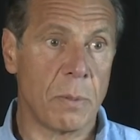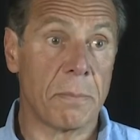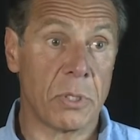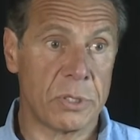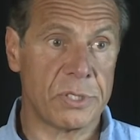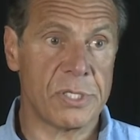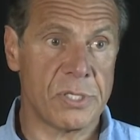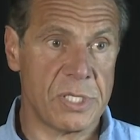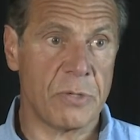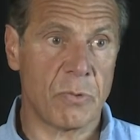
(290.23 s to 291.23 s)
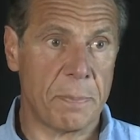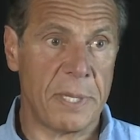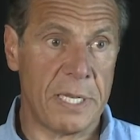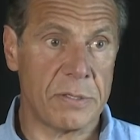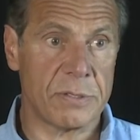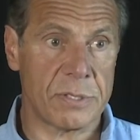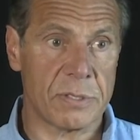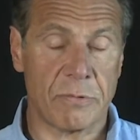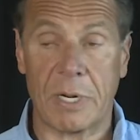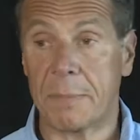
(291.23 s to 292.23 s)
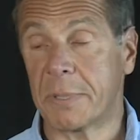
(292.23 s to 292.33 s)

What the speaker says: emergency repairs, right?